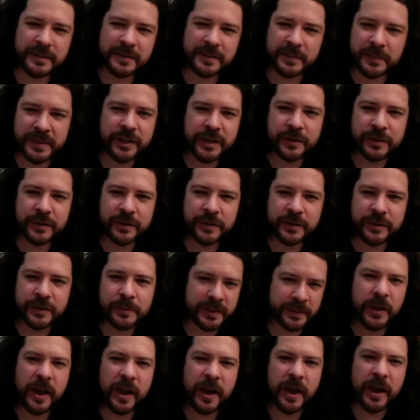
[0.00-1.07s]
with the channel,
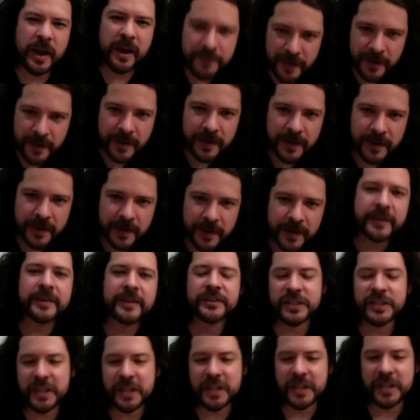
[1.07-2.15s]
but to have
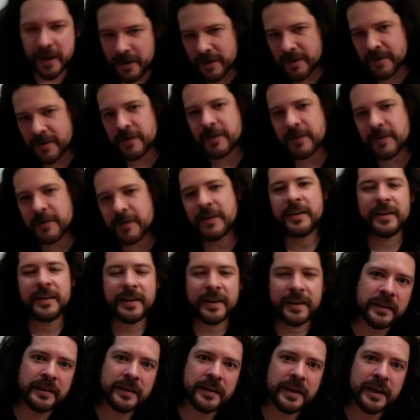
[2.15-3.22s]
fun and share.
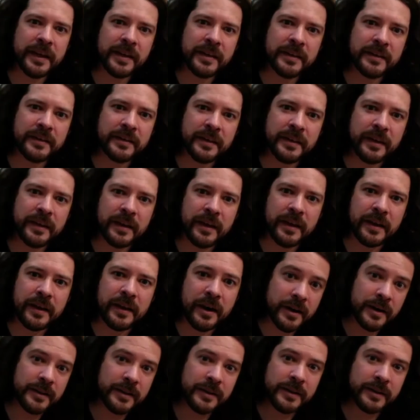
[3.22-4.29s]
In the end,
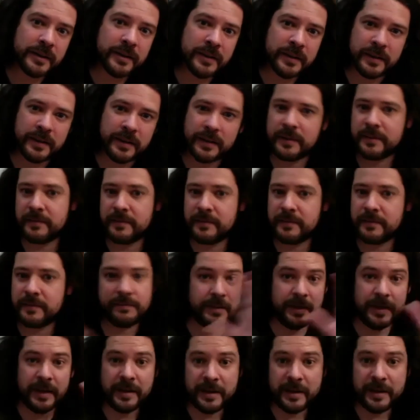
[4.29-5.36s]
art in
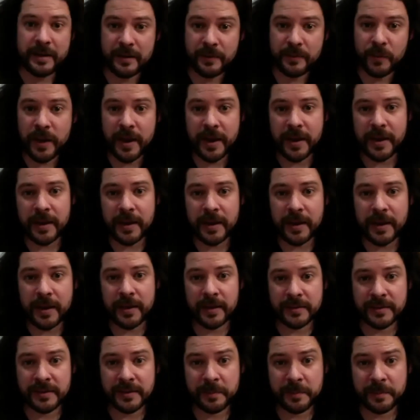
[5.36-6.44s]
any way,
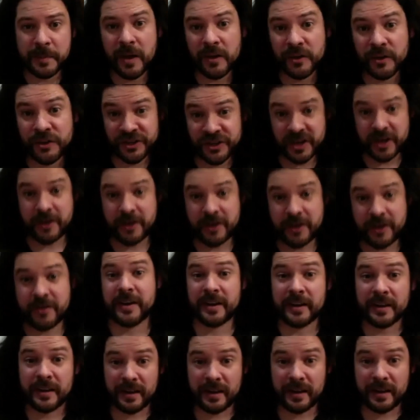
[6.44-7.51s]
it's about
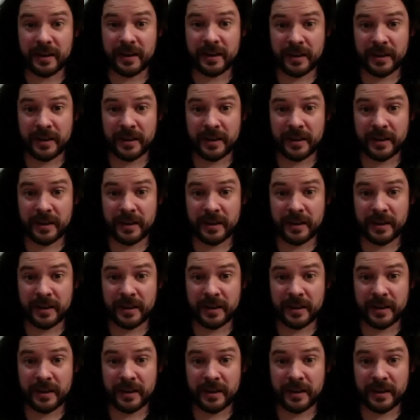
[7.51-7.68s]
sharing.